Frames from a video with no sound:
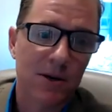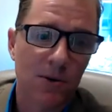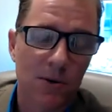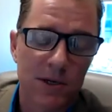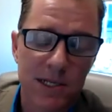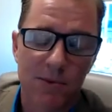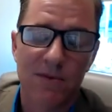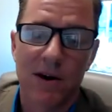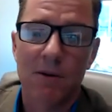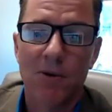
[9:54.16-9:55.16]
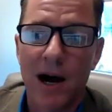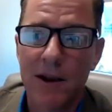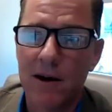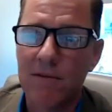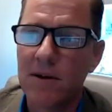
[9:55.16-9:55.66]
course that we're very proud
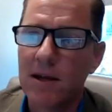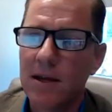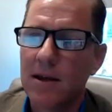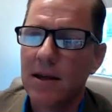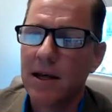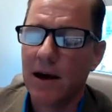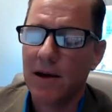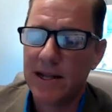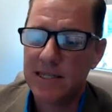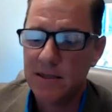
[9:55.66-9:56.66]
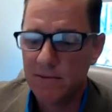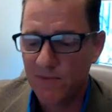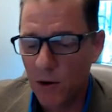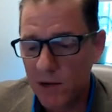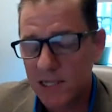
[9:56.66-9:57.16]
of that's
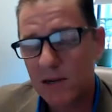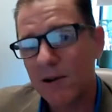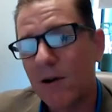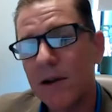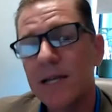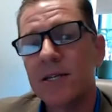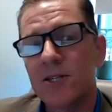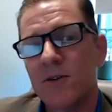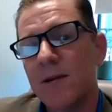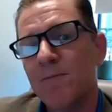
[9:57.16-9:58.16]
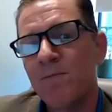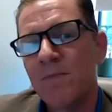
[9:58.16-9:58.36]
focused on our industry.